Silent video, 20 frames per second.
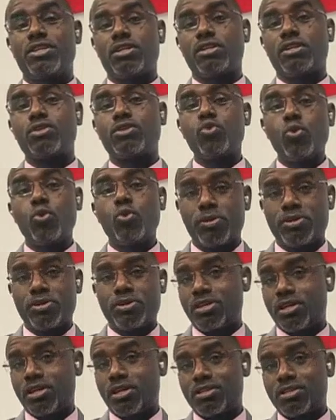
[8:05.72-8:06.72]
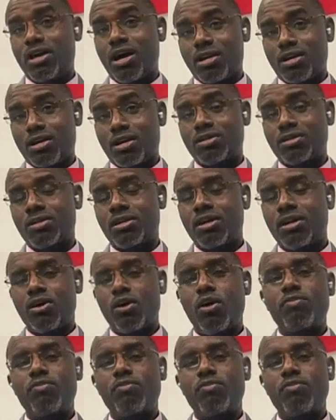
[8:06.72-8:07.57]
touching the 2% target